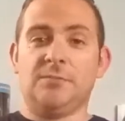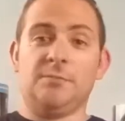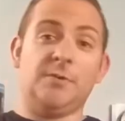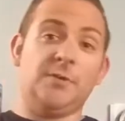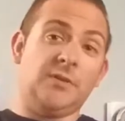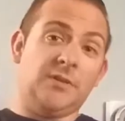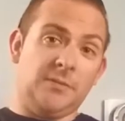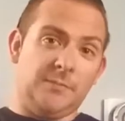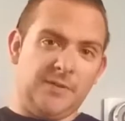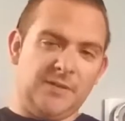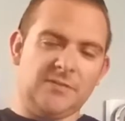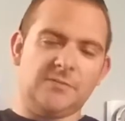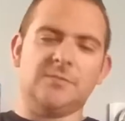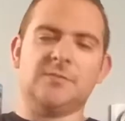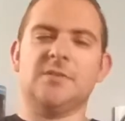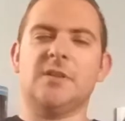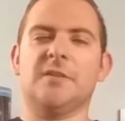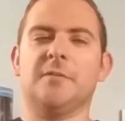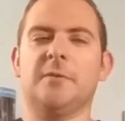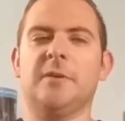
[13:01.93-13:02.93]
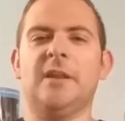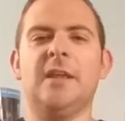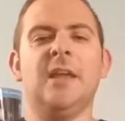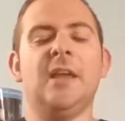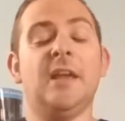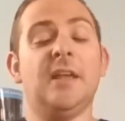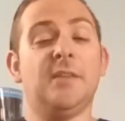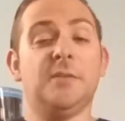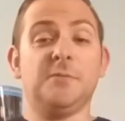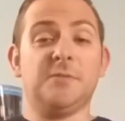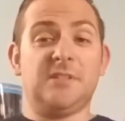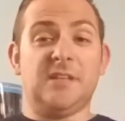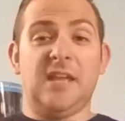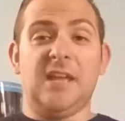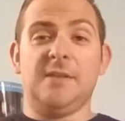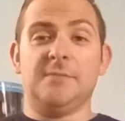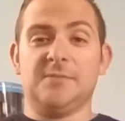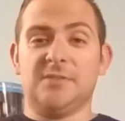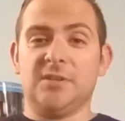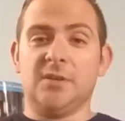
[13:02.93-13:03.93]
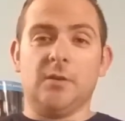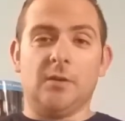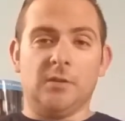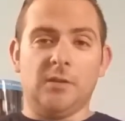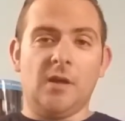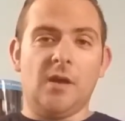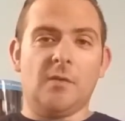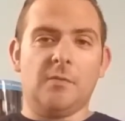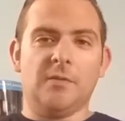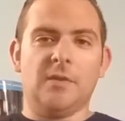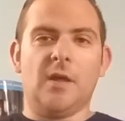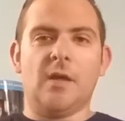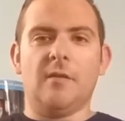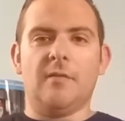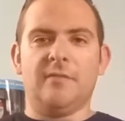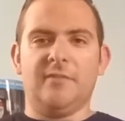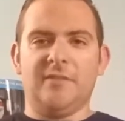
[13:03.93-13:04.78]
Beauty and the Beast was another one, and there was games to go along with all